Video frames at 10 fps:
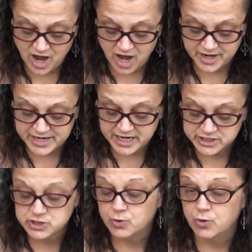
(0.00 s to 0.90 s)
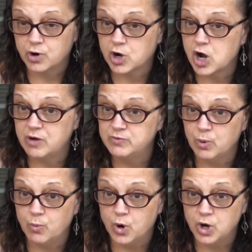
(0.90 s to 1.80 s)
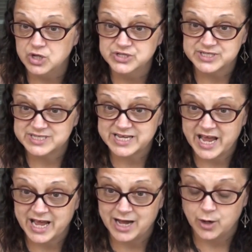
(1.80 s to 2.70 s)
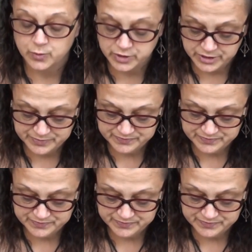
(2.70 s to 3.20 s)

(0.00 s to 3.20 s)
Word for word: on a tour of the walled town?